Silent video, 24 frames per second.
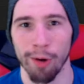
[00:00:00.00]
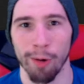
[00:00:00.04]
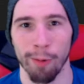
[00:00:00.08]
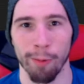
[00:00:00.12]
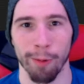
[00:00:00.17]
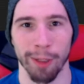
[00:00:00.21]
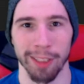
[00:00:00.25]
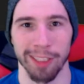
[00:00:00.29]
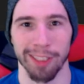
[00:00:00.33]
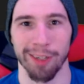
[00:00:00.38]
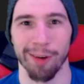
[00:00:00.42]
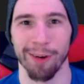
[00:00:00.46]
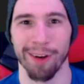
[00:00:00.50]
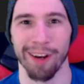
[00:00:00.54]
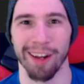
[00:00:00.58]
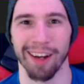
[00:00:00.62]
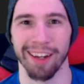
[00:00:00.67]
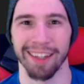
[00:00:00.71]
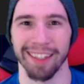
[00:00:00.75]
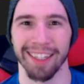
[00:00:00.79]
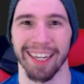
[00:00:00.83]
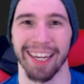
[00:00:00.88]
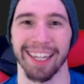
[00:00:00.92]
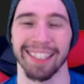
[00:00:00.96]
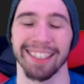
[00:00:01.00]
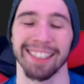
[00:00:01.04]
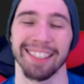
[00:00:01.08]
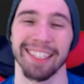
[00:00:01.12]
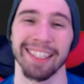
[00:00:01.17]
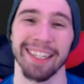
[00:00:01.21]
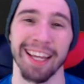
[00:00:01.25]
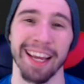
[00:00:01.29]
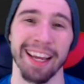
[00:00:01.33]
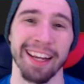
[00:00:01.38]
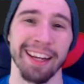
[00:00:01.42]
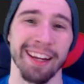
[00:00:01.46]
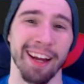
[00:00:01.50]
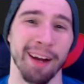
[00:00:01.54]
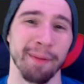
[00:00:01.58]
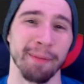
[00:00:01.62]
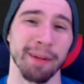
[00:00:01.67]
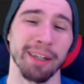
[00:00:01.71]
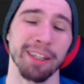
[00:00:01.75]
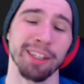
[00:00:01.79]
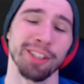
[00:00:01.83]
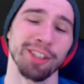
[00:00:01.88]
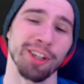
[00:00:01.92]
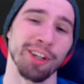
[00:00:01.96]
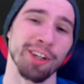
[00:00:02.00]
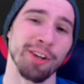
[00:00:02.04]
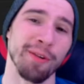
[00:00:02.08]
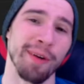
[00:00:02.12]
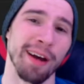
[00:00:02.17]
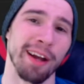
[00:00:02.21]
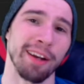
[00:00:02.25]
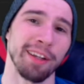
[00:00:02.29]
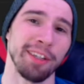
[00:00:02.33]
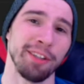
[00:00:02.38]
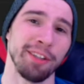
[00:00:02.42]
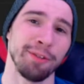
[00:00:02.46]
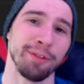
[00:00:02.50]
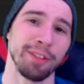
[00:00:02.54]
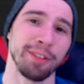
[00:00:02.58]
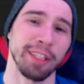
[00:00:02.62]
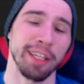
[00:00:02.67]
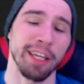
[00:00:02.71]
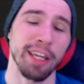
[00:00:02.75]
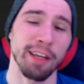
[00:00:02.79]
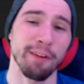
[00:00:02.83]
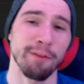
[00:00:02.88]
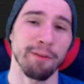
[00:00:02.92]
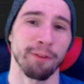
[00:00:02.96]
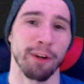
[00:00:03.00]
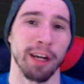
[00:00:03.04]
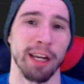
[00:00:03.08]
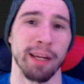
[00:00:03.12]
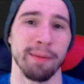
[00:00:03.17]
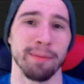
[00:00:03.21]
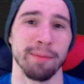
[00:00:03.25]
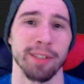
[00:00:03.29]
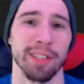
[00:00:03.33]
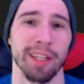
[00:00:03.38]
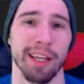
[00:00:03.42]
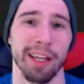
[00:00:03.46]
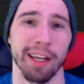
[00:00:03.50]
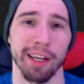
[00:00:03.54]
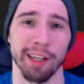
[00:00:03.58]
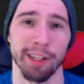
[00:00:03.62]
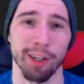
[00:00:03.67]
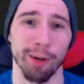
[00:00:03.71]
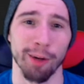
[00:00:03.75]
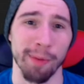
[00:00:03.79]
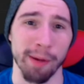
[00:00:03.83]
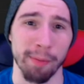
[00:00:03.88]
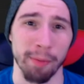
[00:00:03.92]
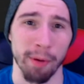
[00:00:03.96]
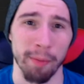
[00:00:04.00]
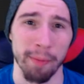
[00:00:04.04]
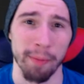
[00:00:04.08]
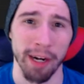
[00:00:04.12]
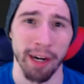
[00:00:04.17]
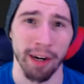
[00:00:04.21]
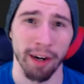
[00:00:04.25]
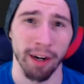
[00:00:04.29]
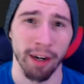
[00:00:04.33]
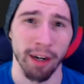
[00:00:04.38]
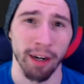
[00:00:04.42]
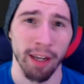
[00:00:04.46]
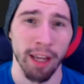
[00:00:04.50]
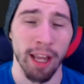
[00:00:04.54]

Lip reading: What's going on, guys? Today I'm going to show you how to use keyframes in Adobe Premiere.